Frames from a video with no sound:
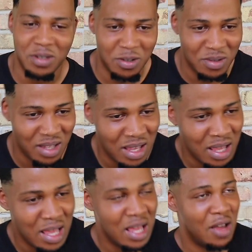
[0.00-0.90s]
So
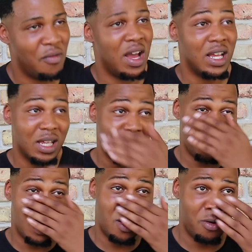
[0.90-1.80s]
if I could get
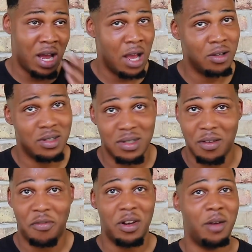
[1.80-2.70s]
my own houses
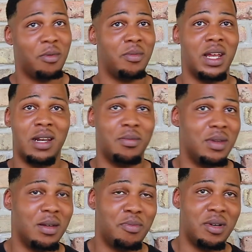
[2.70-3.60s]
and flip them, that'll
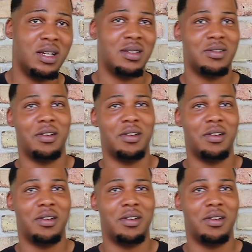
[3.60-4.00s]
be a plus.